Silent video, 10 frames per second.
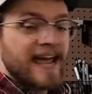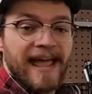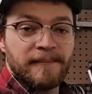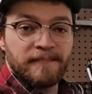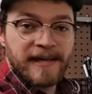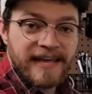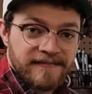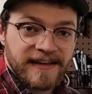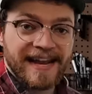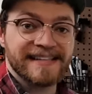and
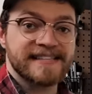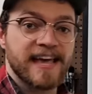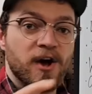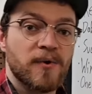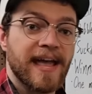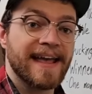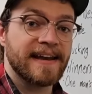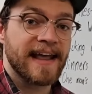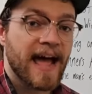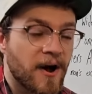pivot and say, okay,
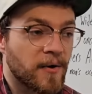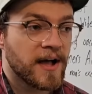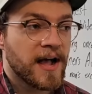now